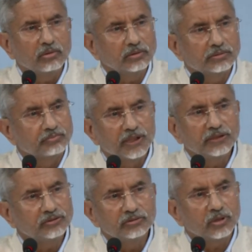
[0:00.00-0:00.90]
Don't,
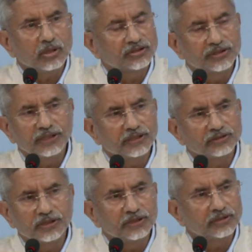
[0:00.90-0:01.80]
please do not see
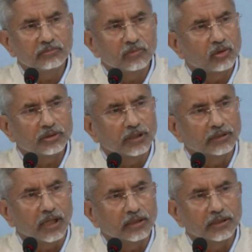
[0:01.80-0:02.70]
it as anything more
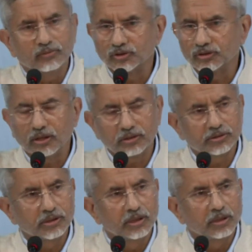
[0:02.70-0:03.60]
than that. It was
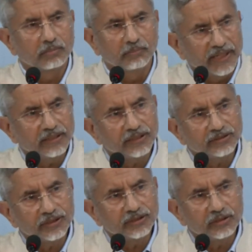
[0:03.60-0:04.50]
not meant
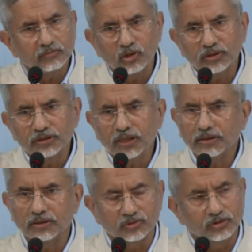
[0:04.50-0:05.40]
as anything more than
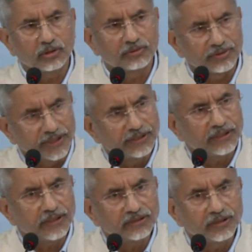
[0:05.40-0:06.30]
that. It was not
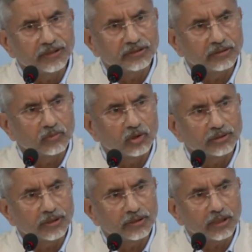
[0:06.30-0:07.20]
treated as anything
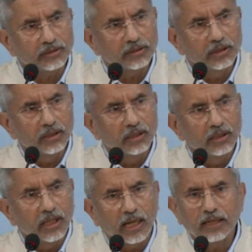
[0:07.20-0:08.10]
more than that.
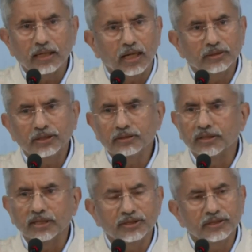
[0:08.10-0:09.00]
And I think
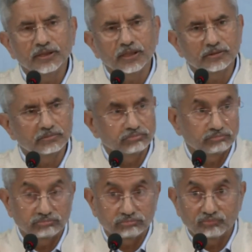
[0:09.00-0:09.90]
nothing that
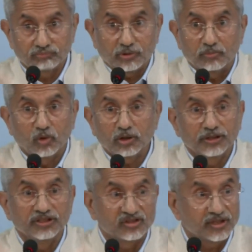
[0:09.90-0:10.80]
from
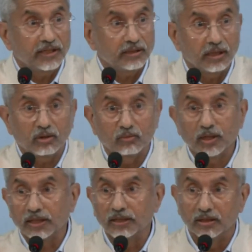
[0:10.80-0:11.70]
what he said
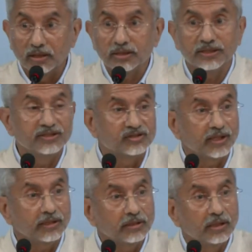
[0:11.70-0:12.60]
or what I heard he
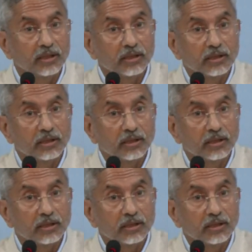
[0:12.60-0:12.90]
said